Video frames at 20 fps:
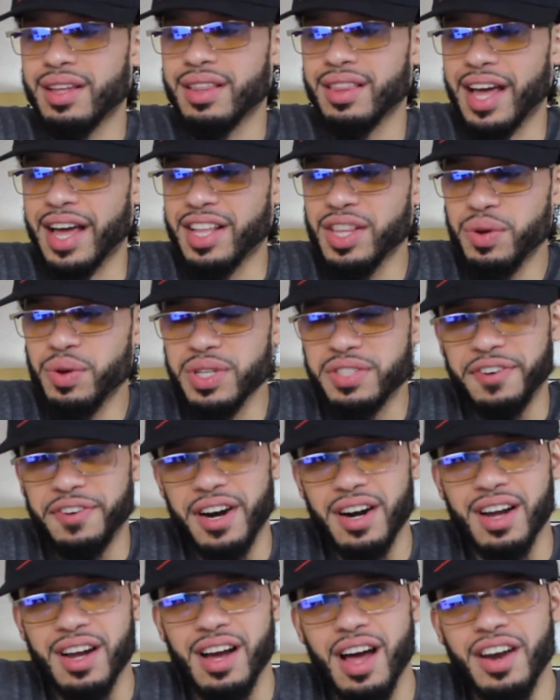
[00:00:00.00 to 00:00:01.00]
Like Louis
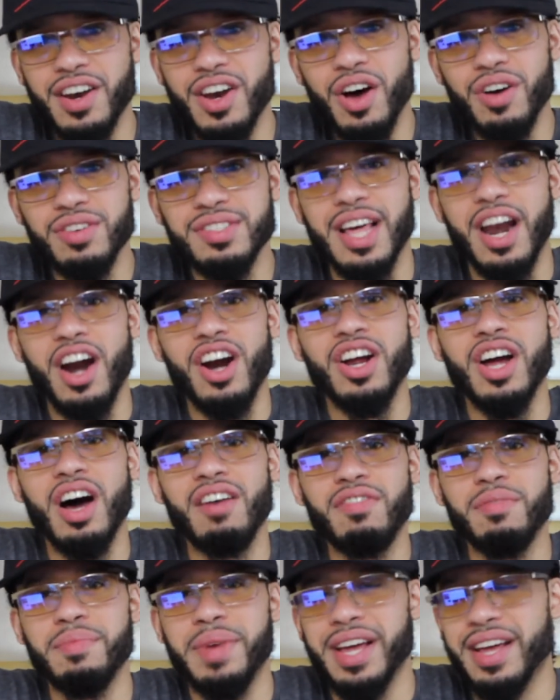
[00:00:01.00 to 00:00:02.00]
Farrakhan knows that our
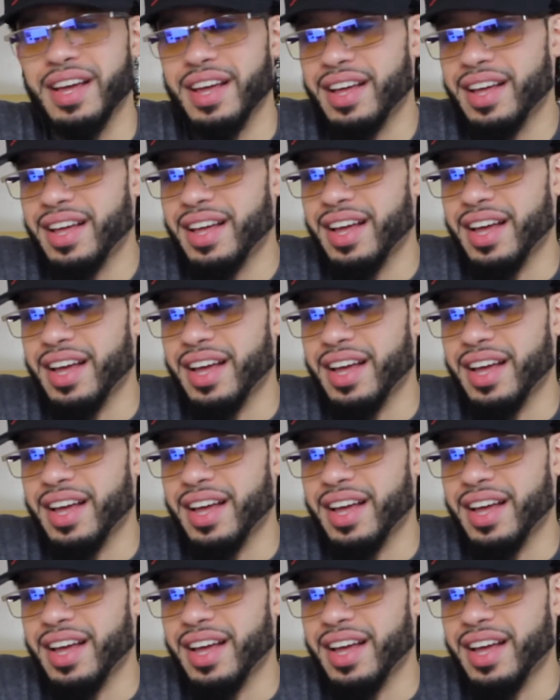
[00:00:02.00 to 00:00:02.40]
government